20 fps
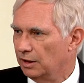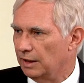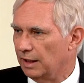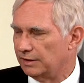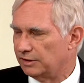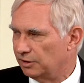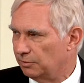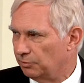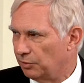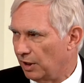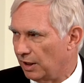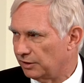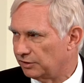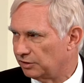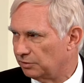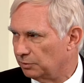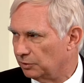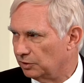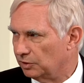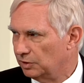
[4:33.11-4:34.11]
that's
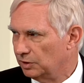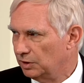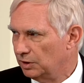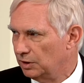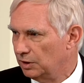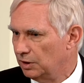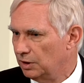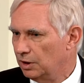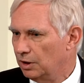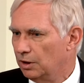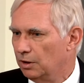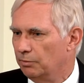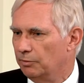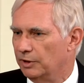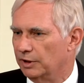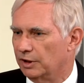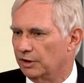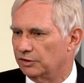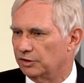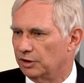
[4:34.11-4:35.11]
impossible,
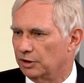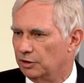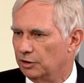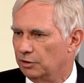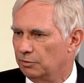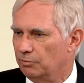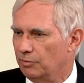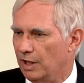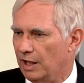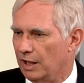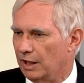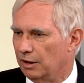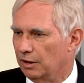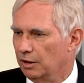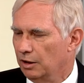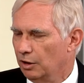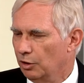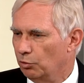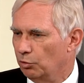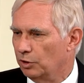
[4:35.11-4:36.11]
because a good man
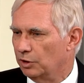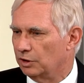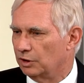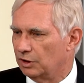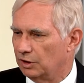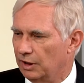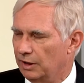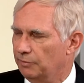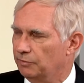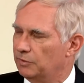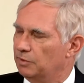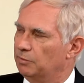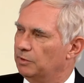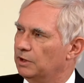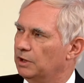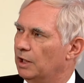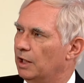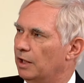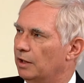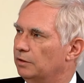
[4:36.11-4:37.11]
wouldn't claim to be
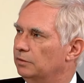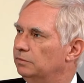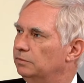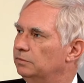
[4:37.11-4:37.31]
God.